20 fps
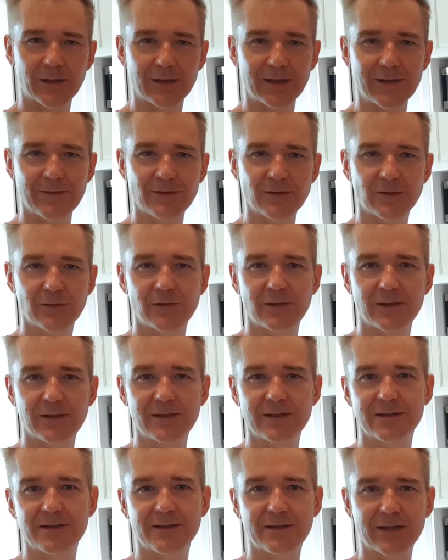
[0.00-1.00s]
gives you
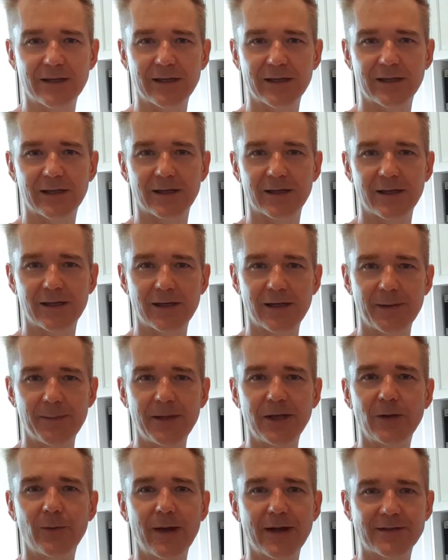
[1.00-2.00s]
these
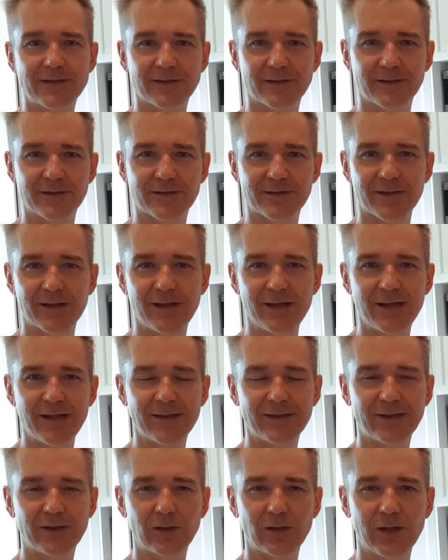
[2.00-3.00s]
amino acids
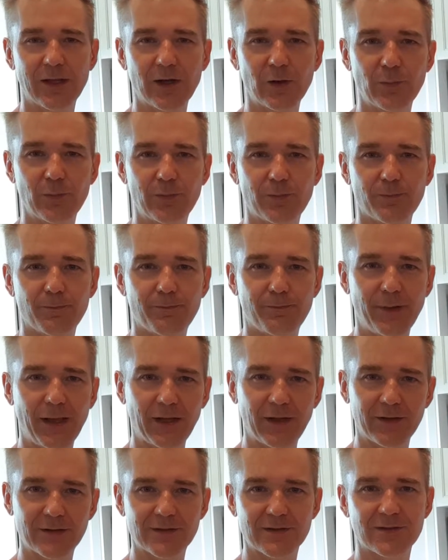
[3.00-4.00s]
that'll help
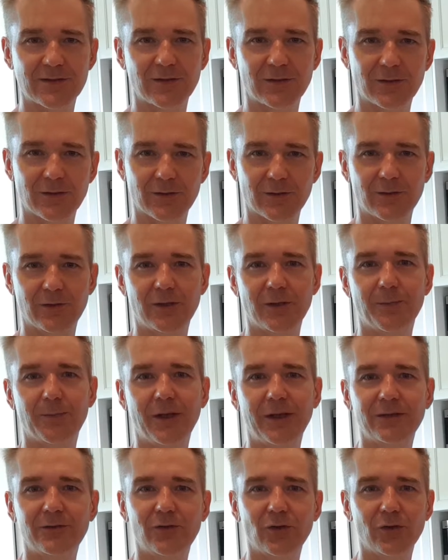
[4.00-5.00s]
balance your
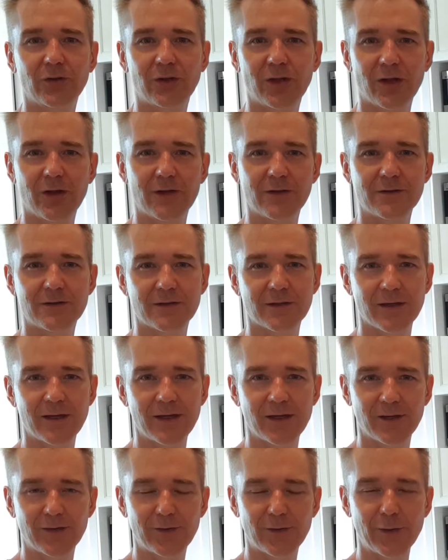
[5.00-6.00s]
blood glucose
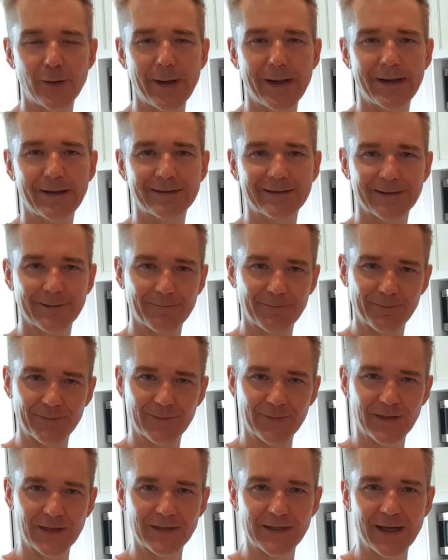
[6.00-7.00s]
throughout
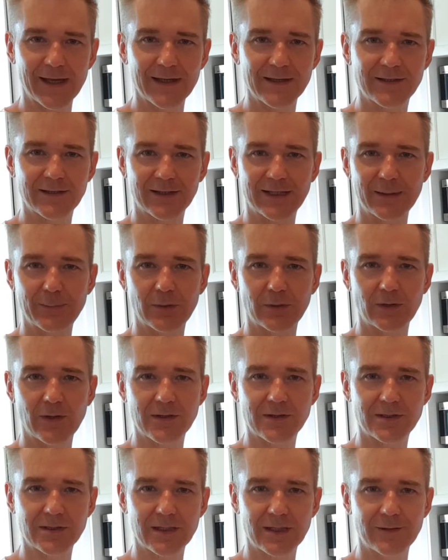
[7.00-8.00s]
the day to keep it
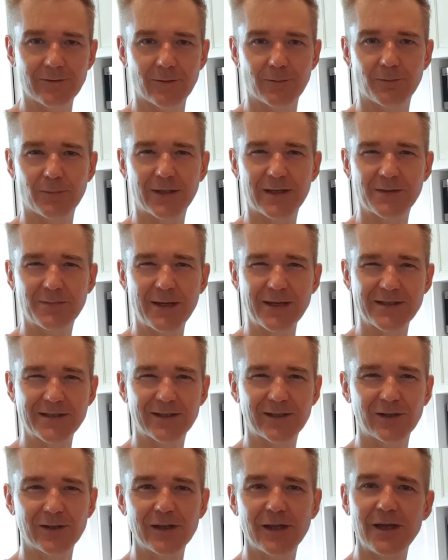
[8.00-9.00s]
nice and even. Because
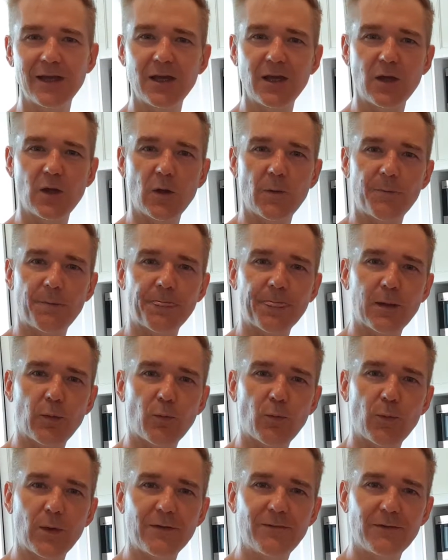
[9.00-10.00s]
basically,
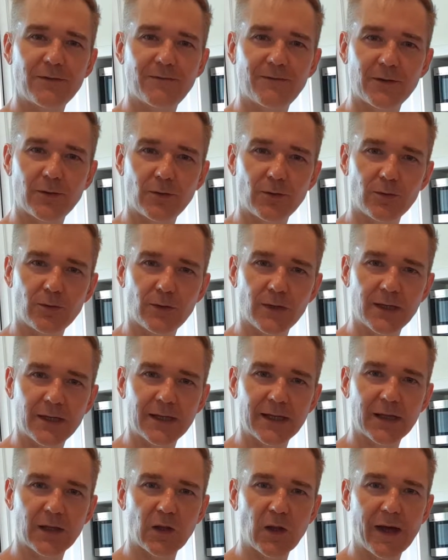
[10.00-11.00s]
if you feel
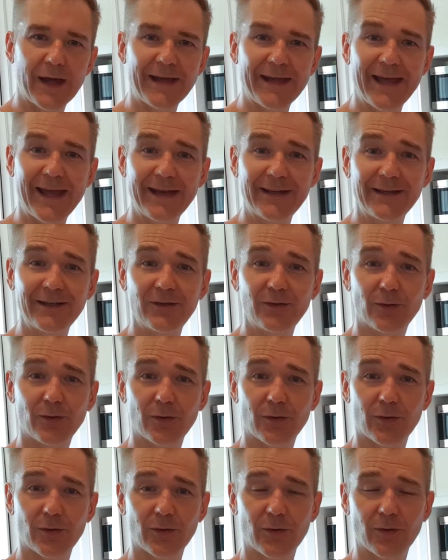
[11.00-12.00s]
lightheaded
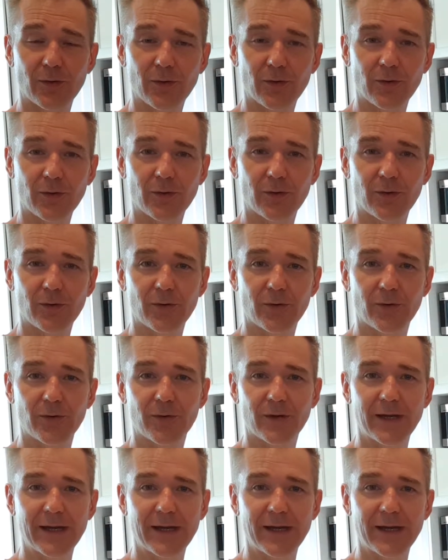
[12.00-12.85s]
or